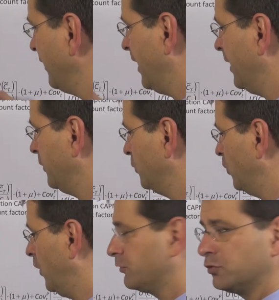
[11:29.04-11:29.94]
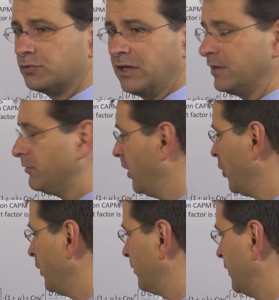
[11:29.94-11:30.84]
value of 2 random
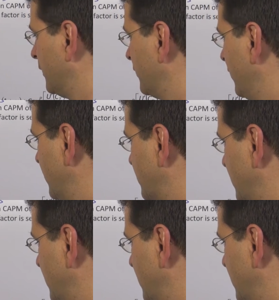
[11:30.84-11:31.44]
variables is